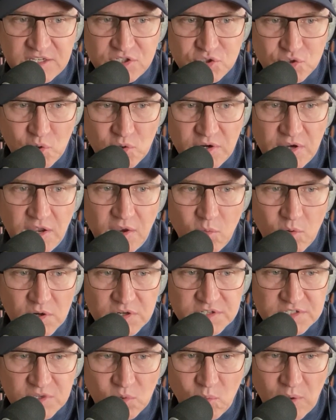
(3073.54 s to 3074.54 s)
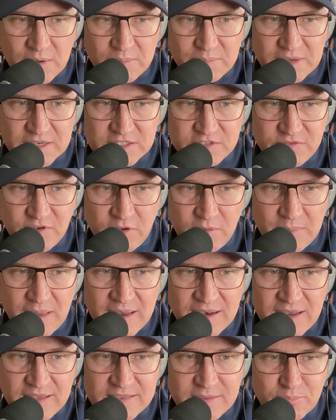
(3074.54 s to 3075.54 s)
Jordi Awards, it won Best Film,
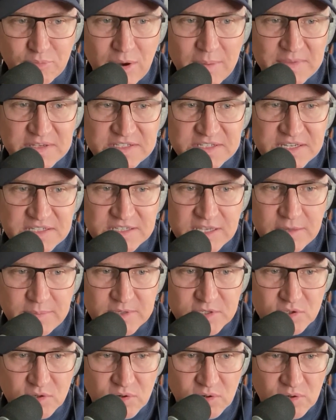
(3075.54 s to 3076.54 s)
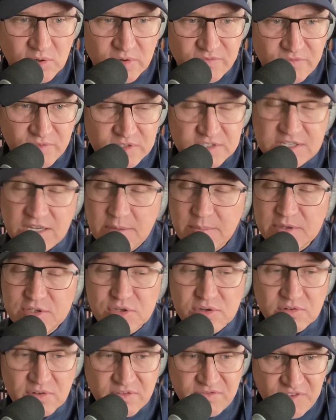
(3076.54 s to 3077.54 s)
and at the Premis de
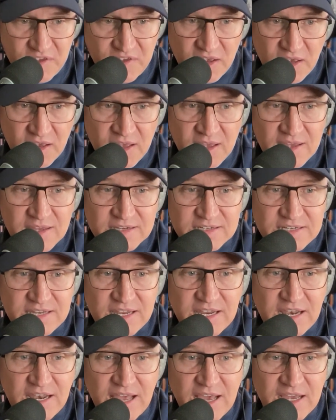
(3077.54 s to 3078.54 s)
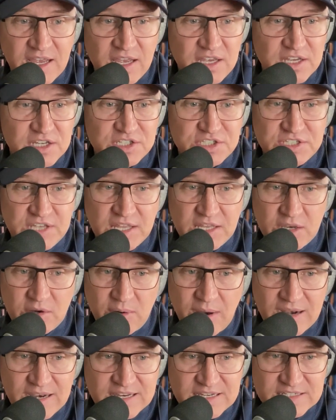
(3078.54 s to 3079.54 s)
Cinematografía de la
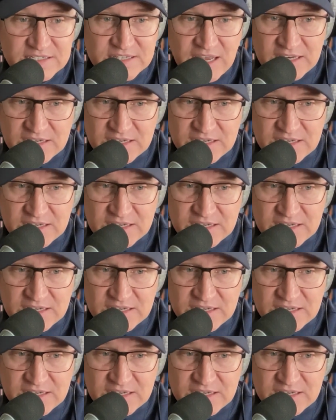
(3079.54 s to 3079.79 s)
Generalitat